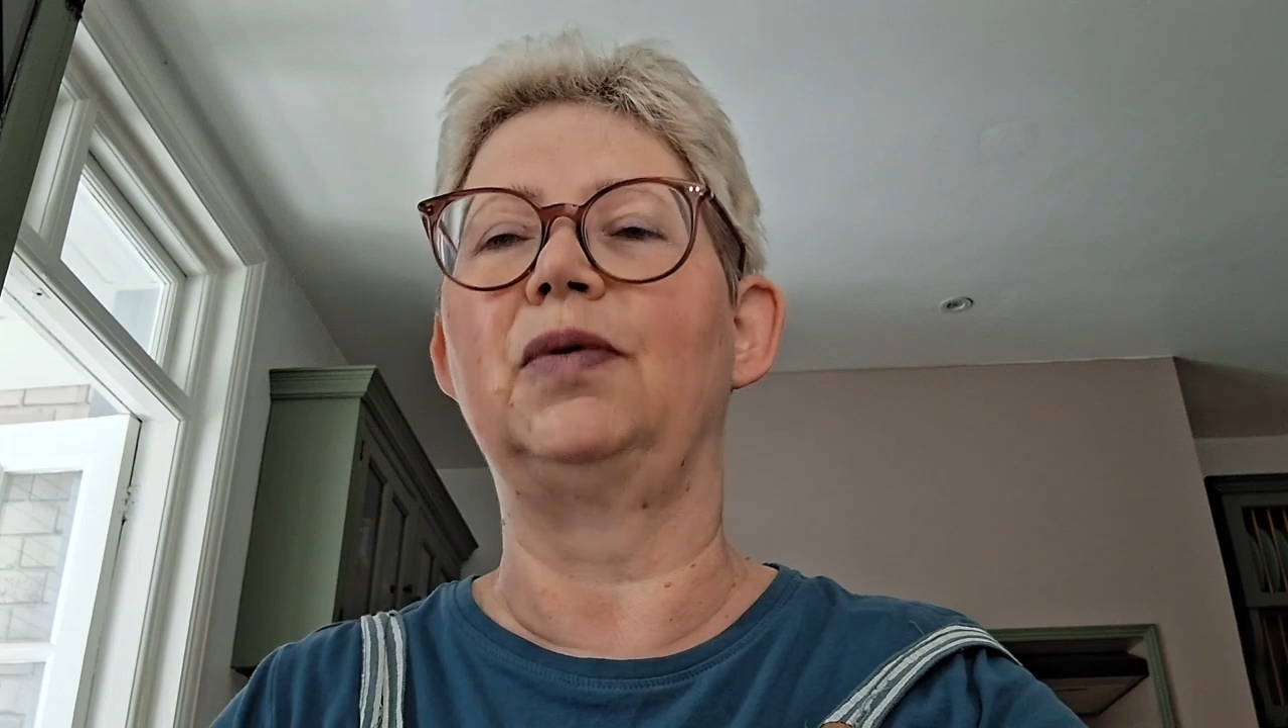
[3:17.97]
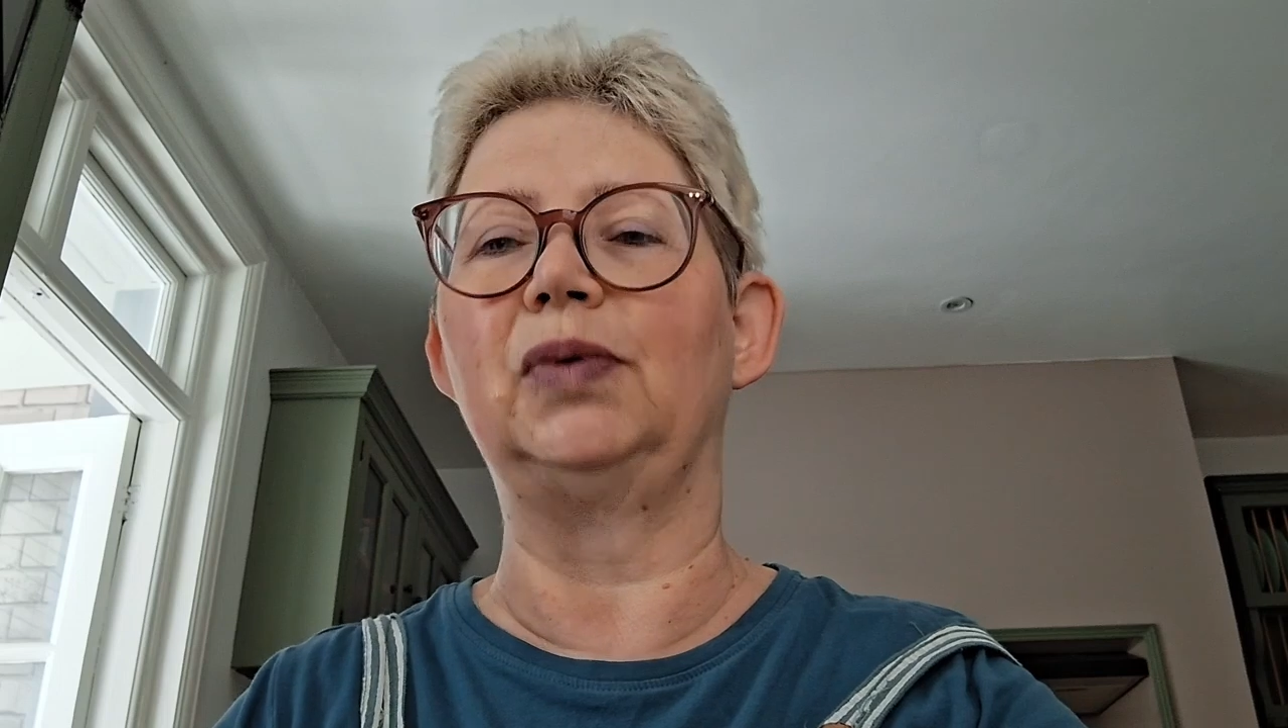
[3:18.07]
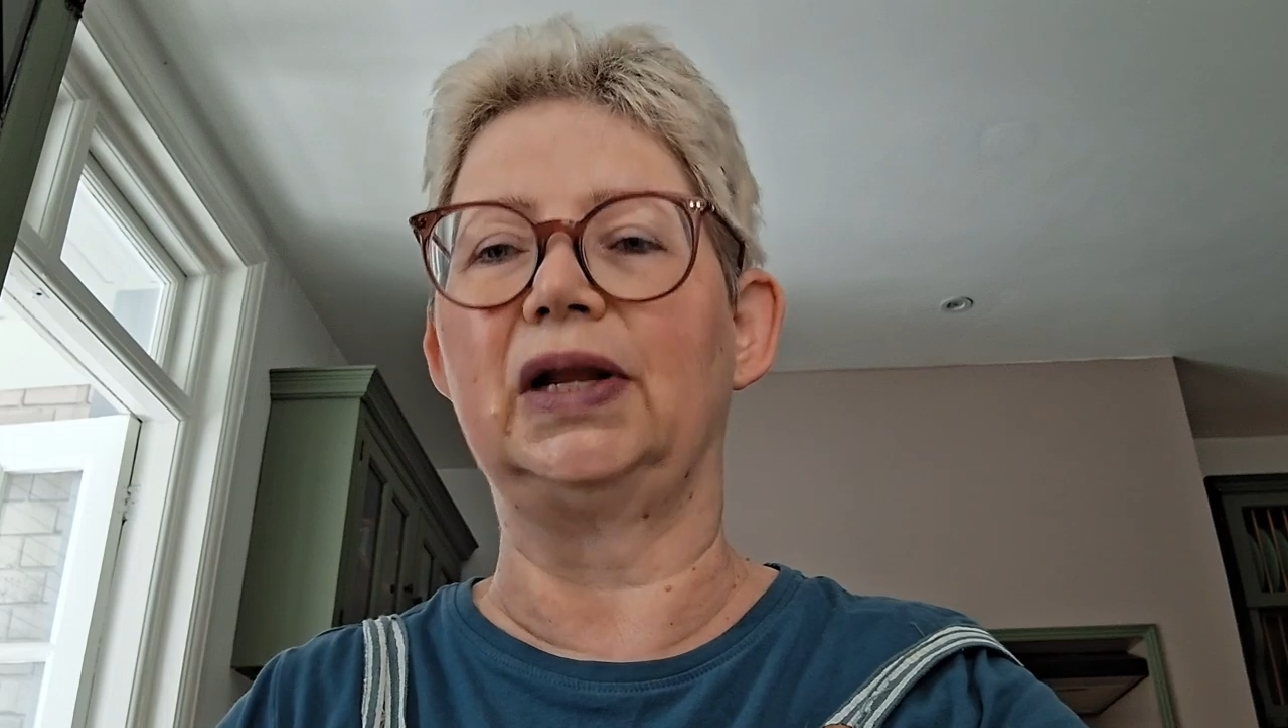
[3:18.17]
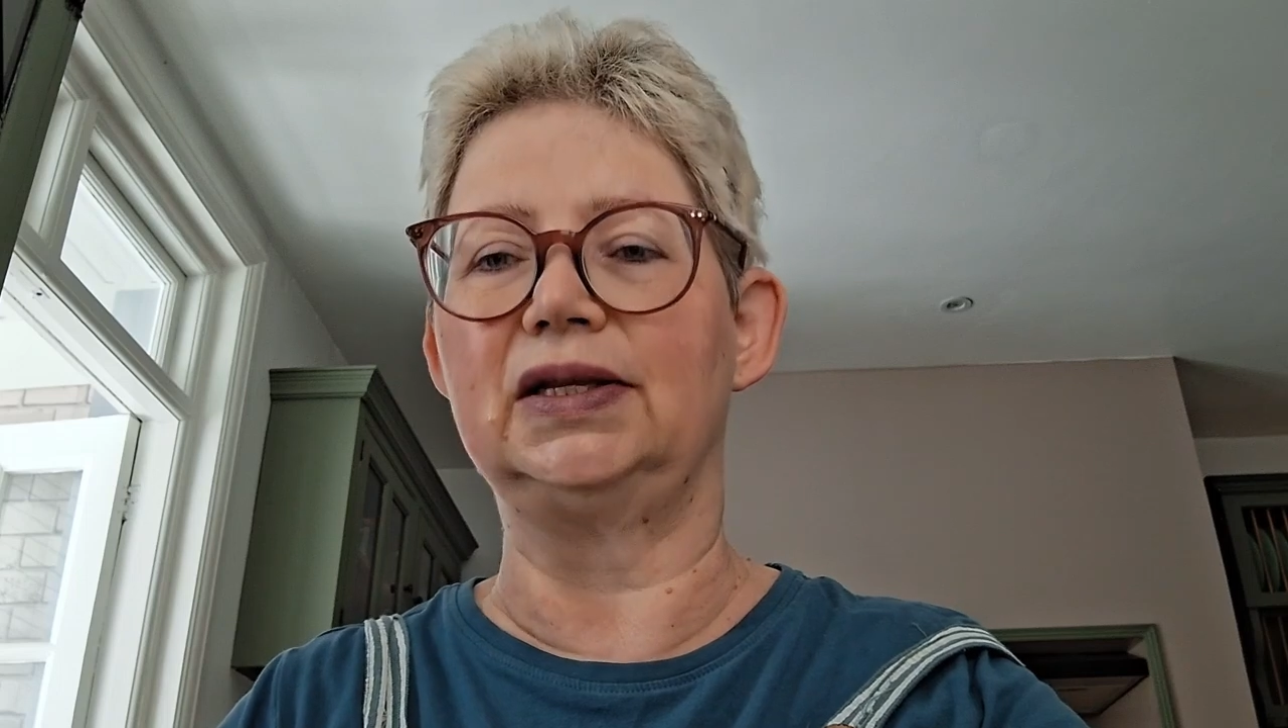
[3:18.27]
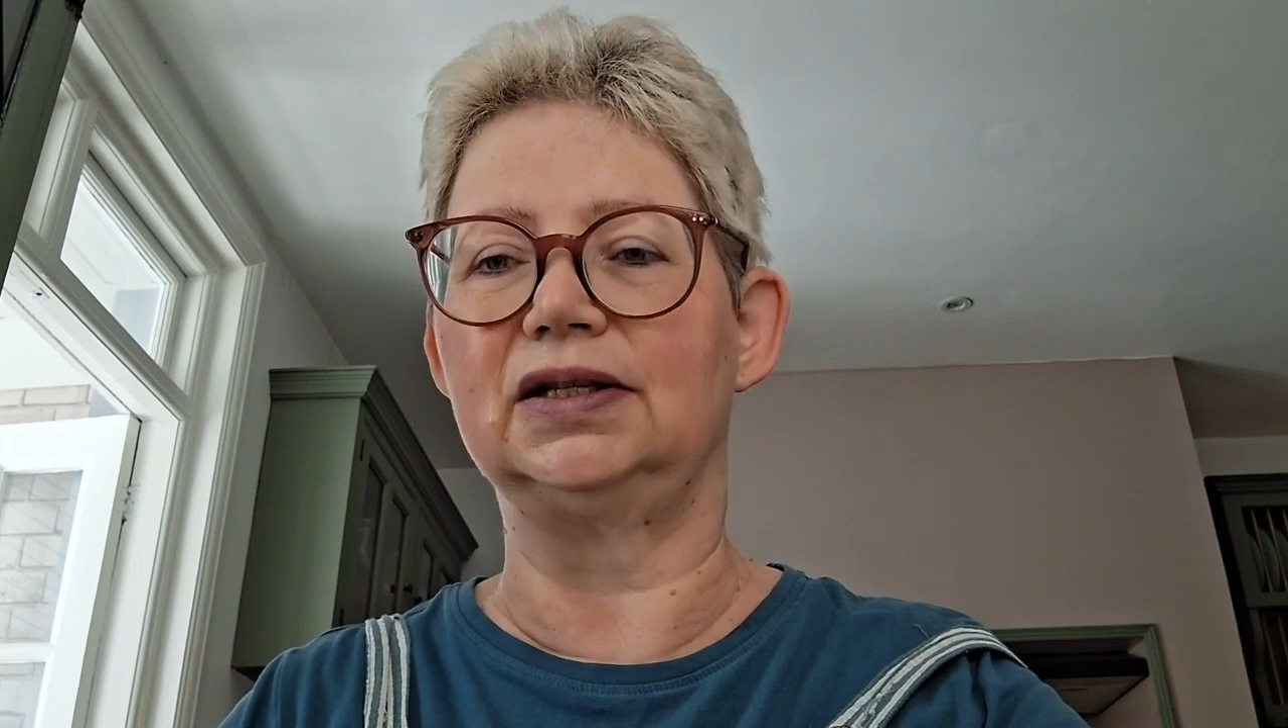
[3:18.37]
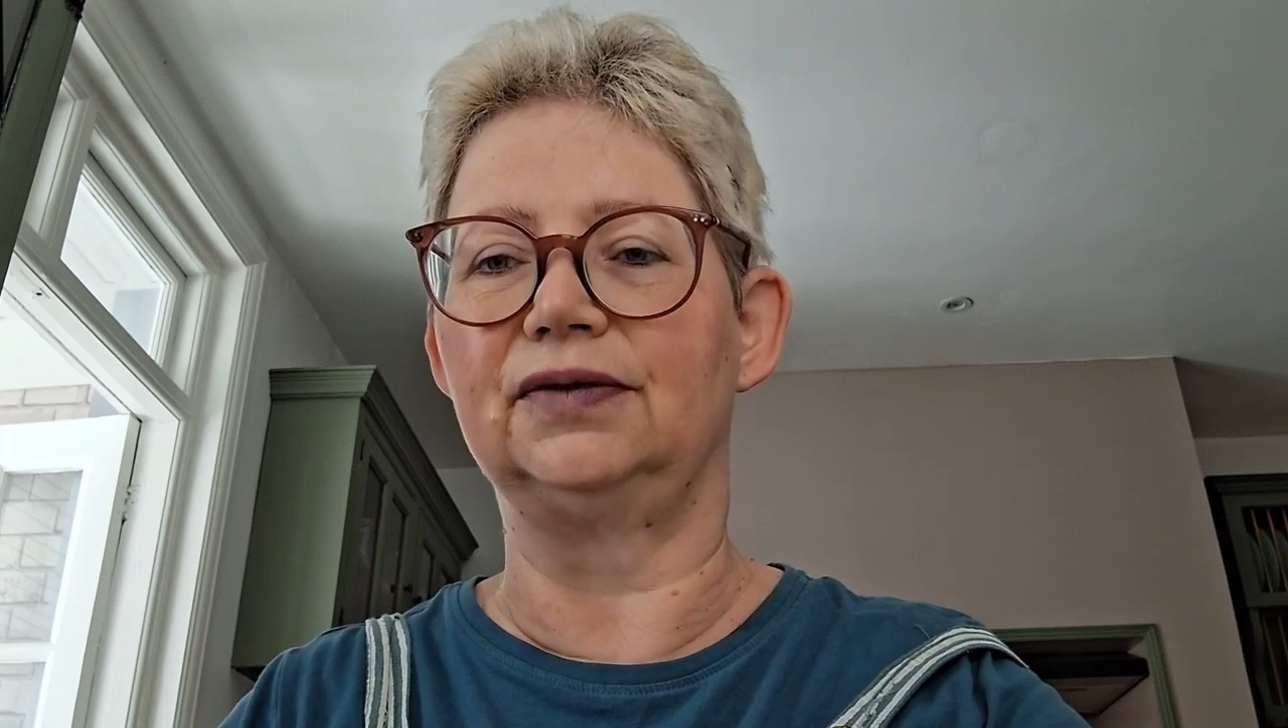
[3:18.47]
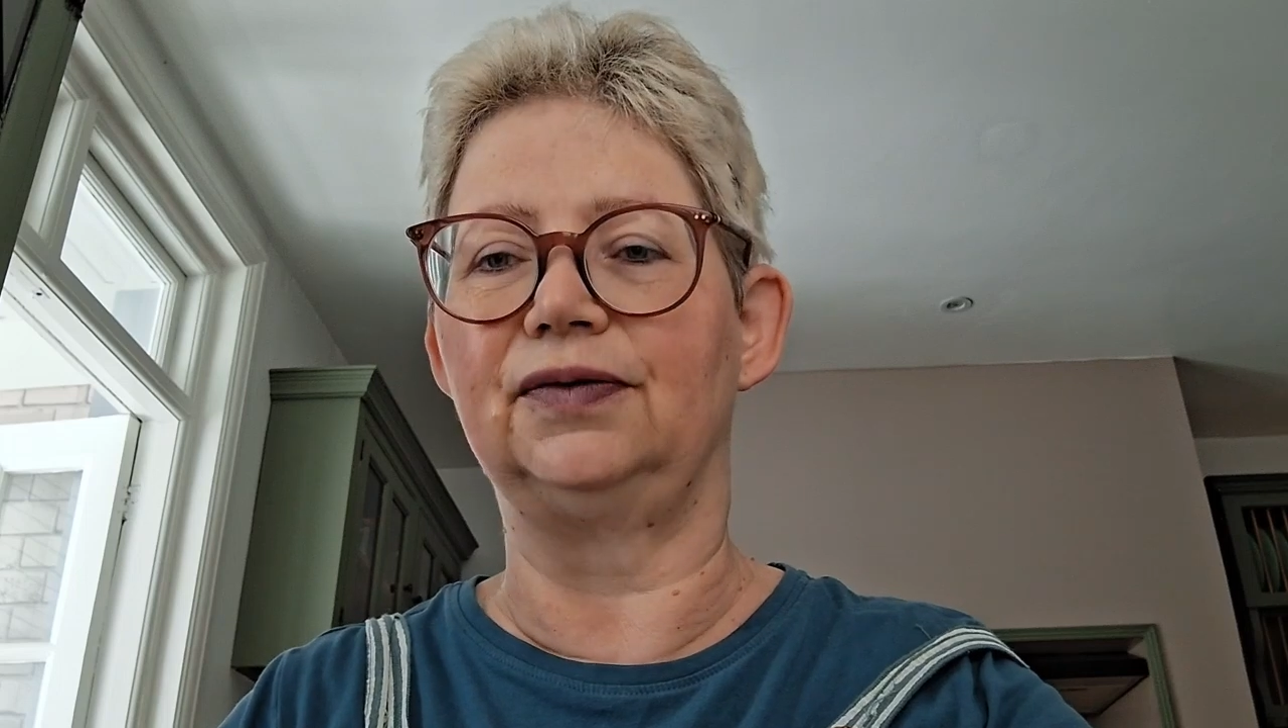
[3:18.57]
replaced a